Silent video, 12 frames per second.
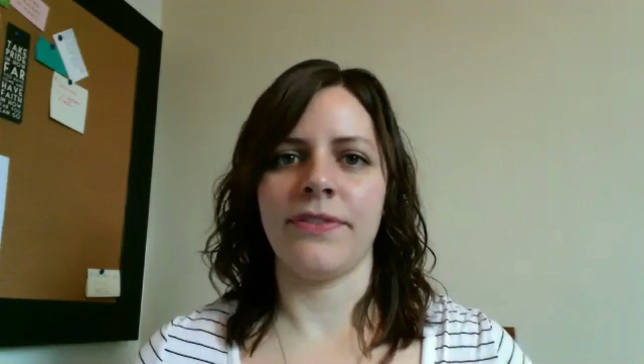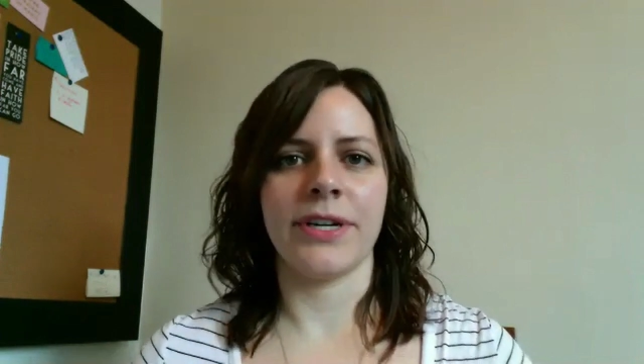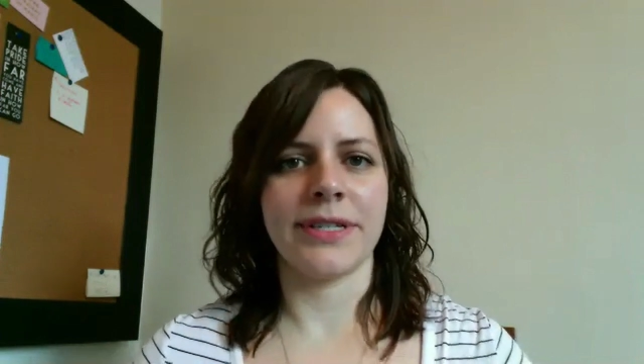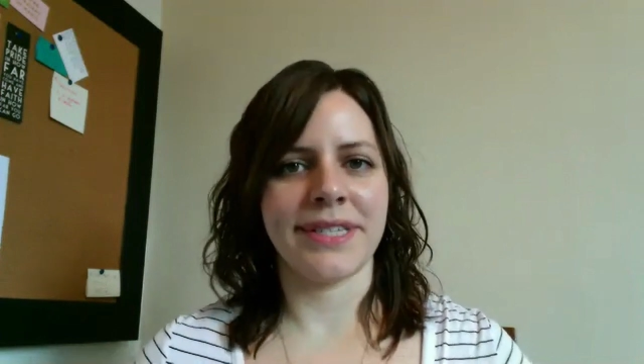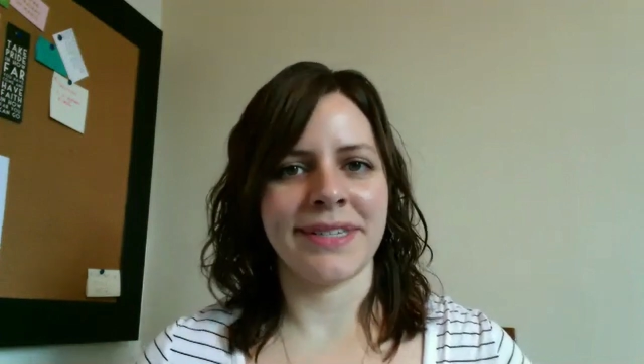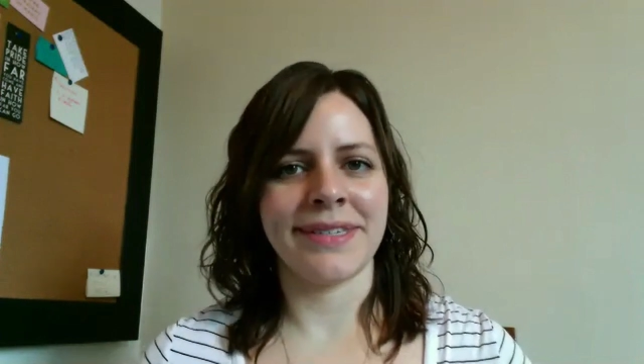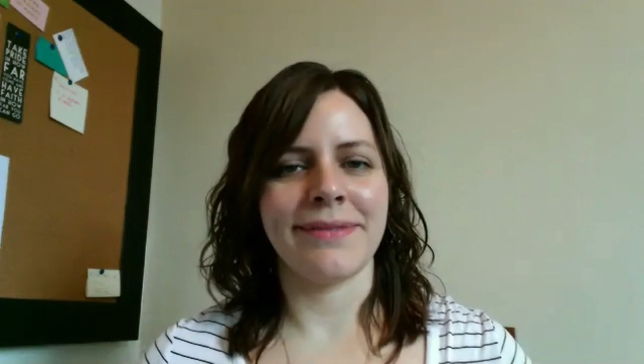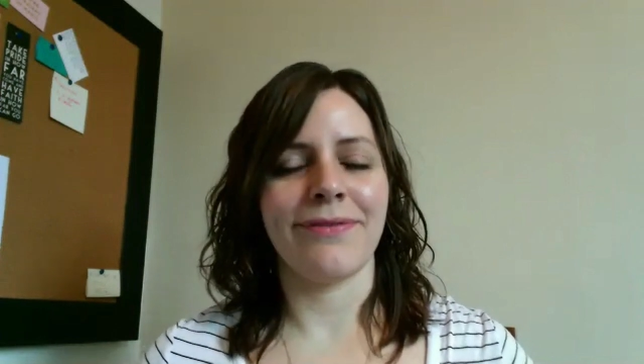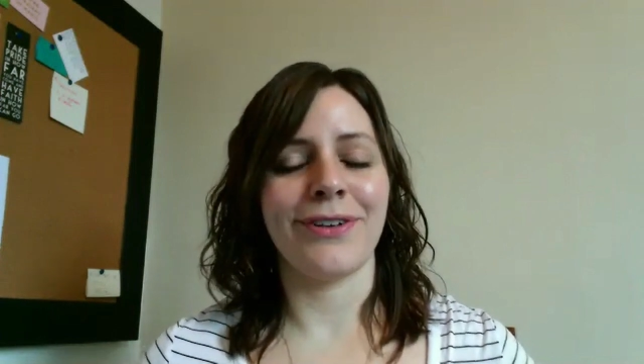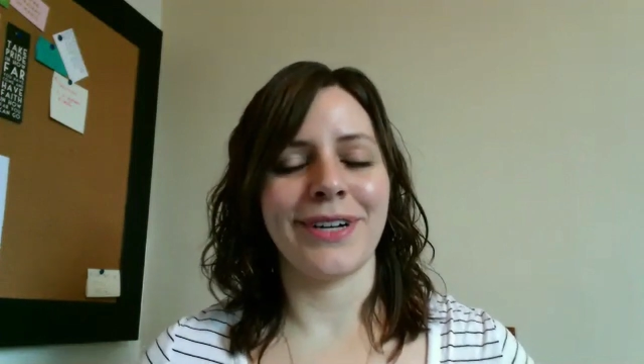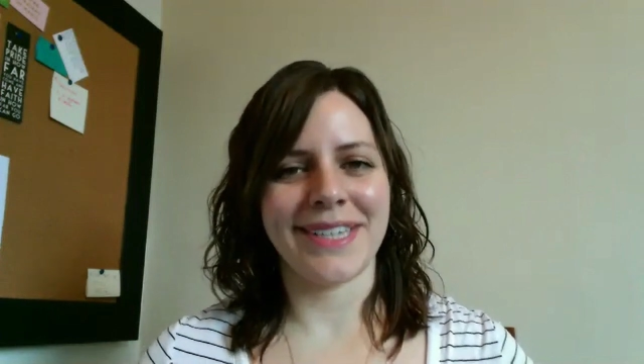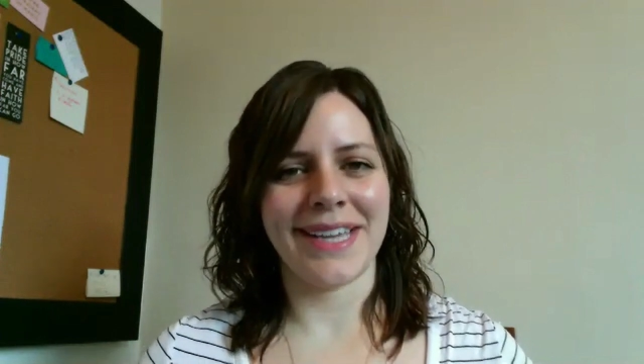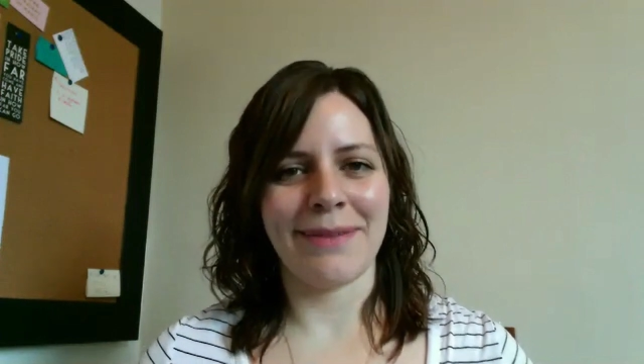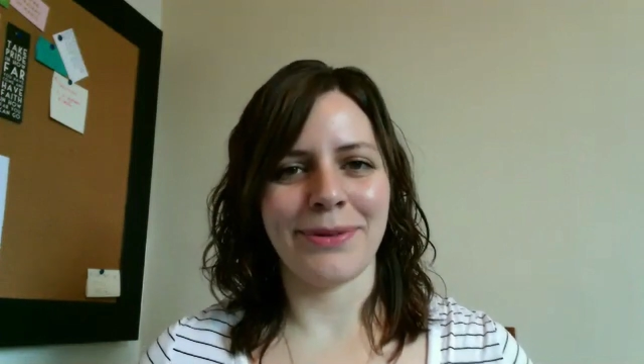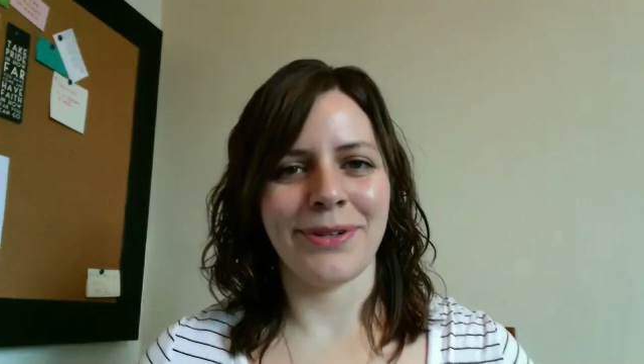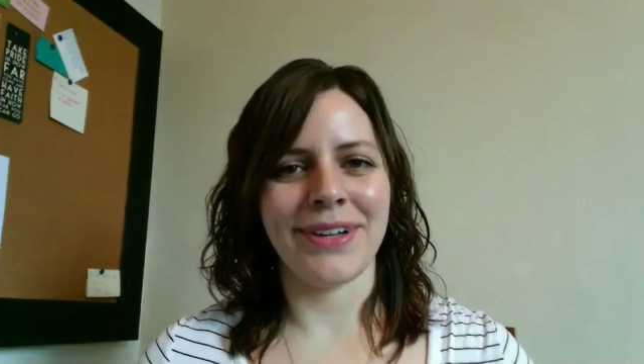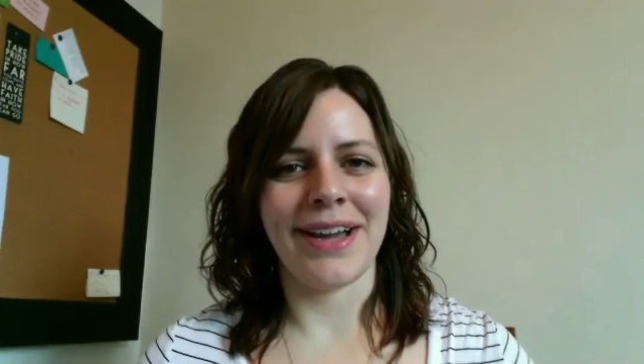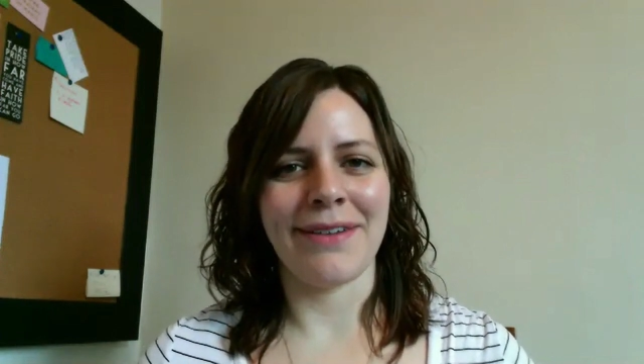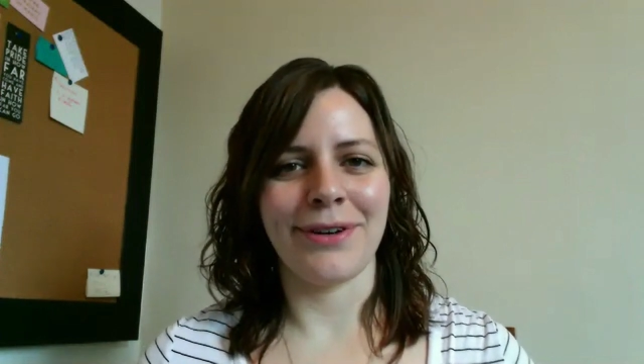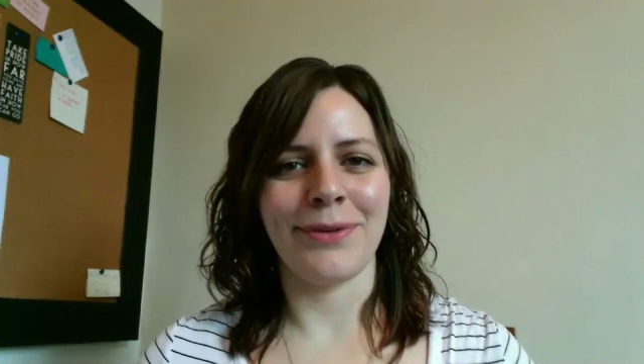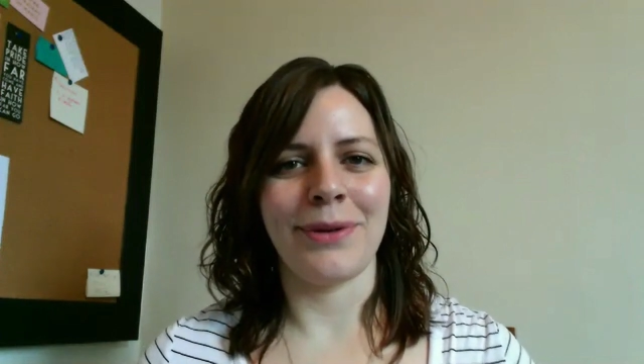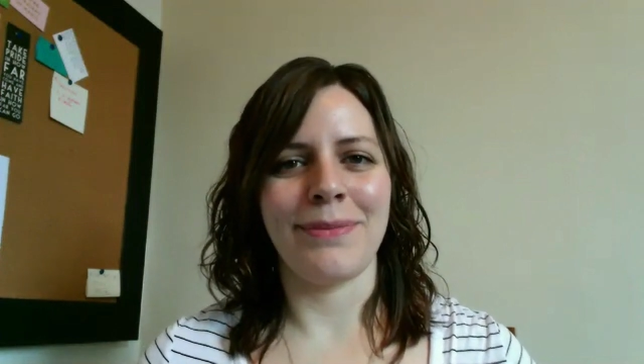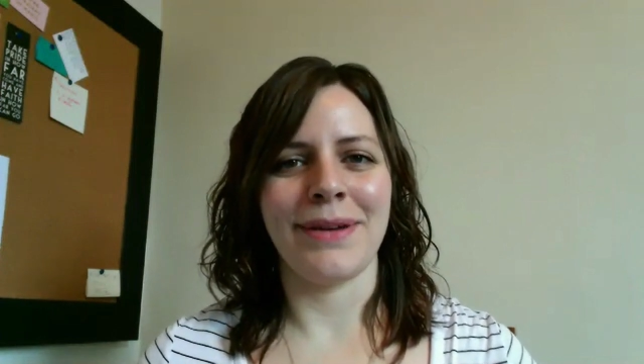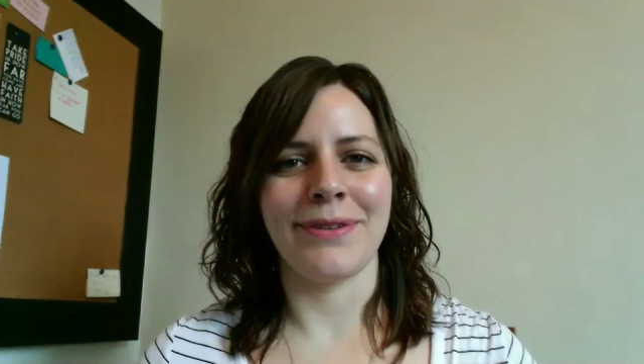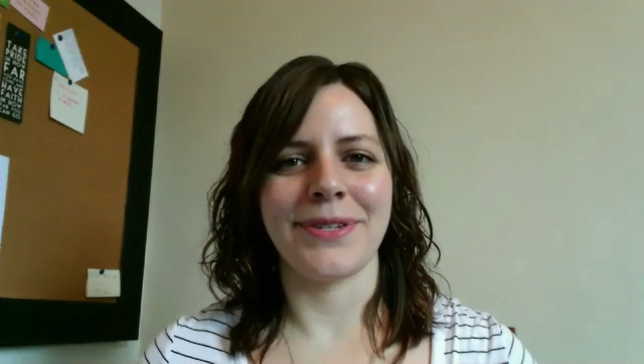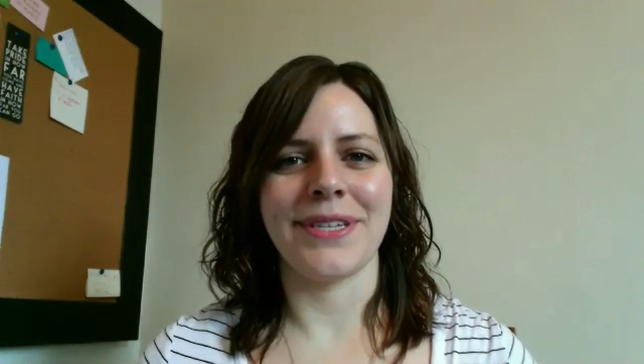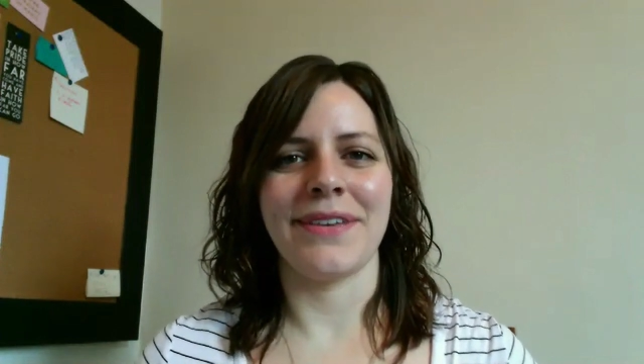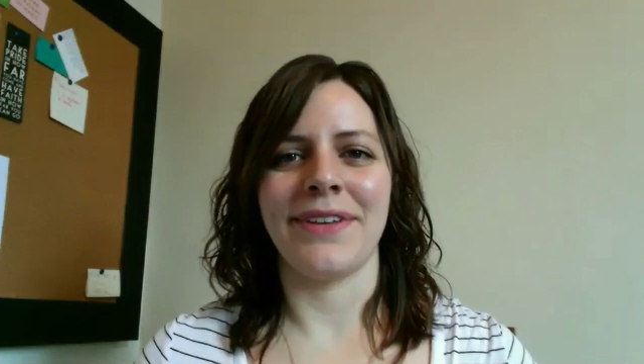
For example, everyone may receive